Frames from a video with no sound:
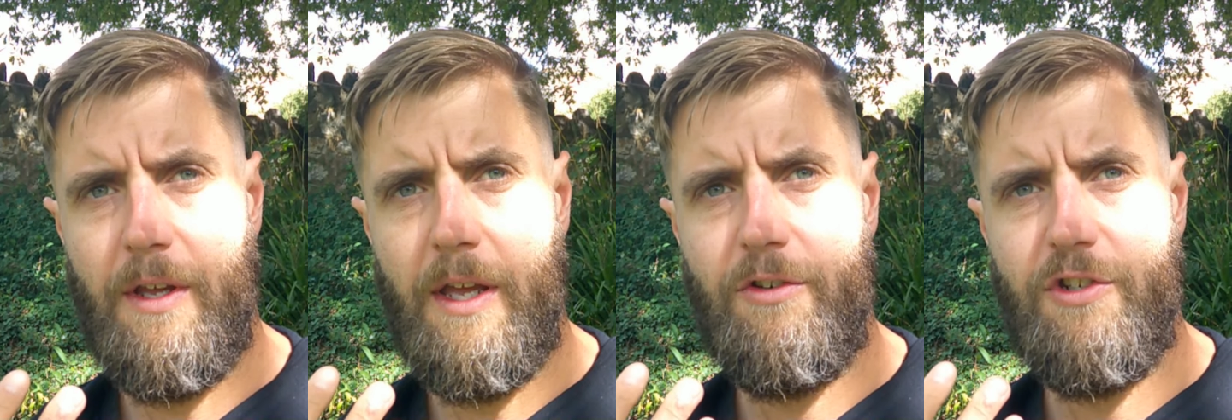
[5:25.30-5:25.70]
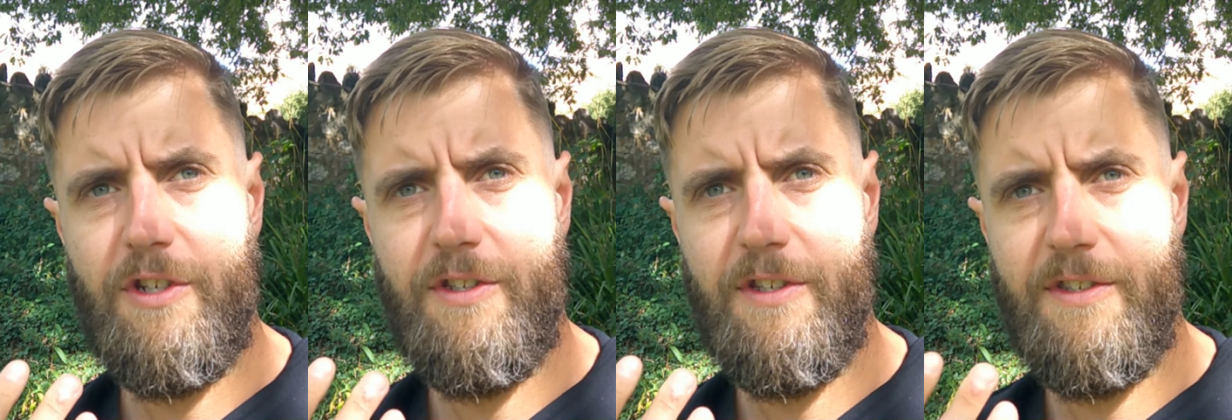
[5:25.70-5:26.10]
And
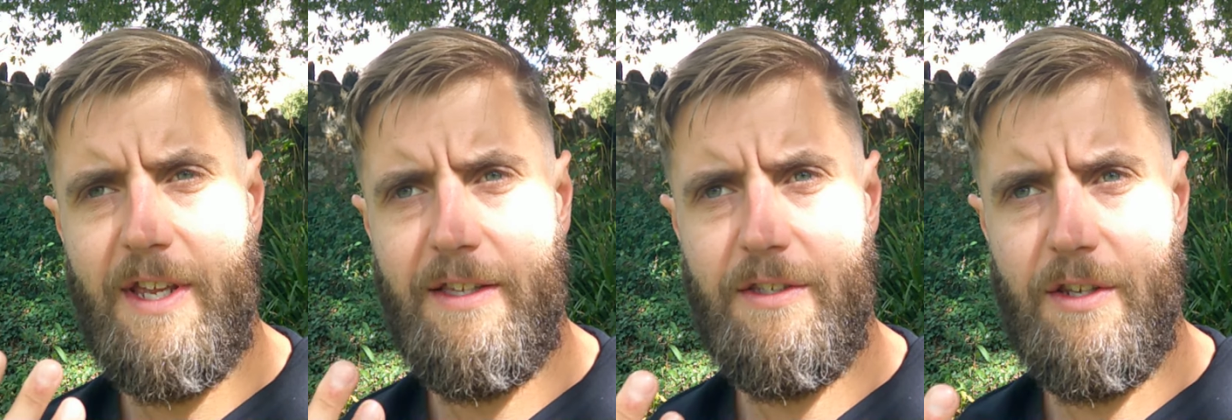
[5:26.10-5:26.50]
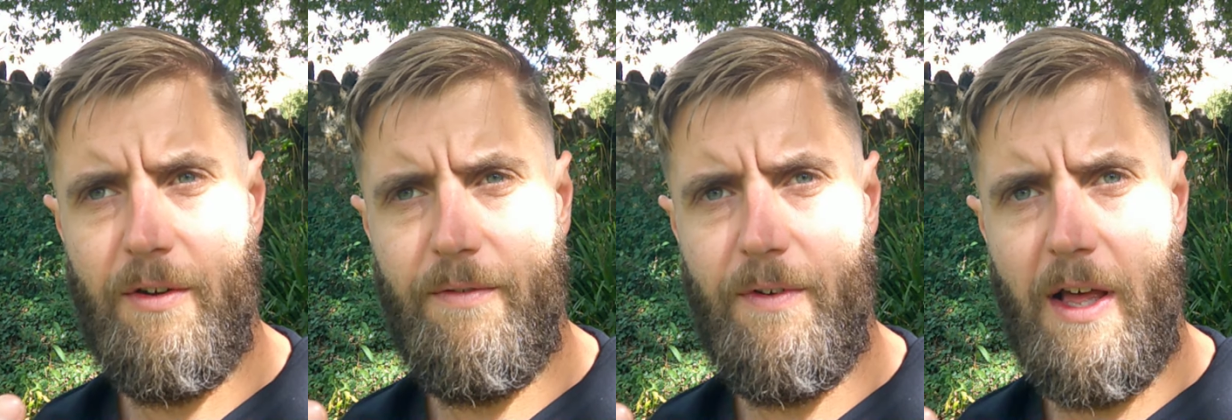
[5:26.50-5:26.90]
just a sense
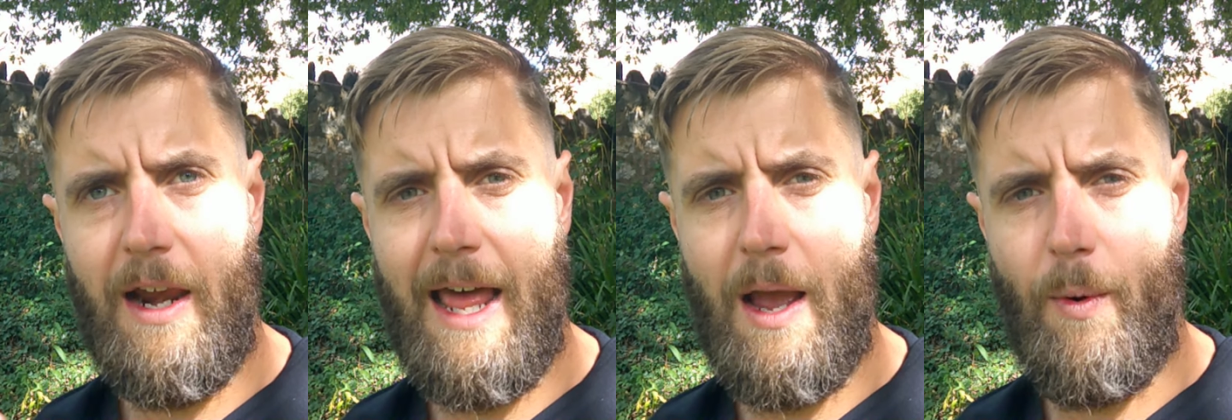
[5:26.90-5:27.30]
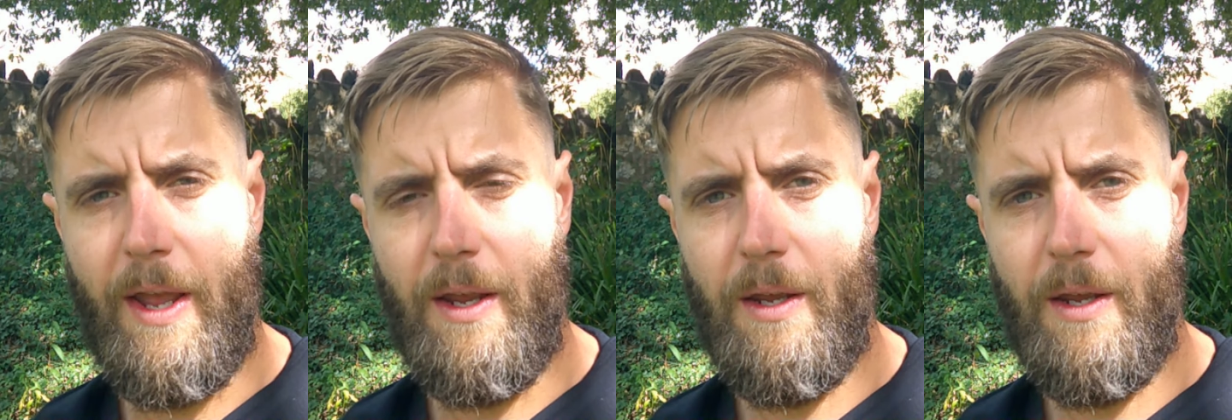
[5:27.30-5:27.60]
of allowing.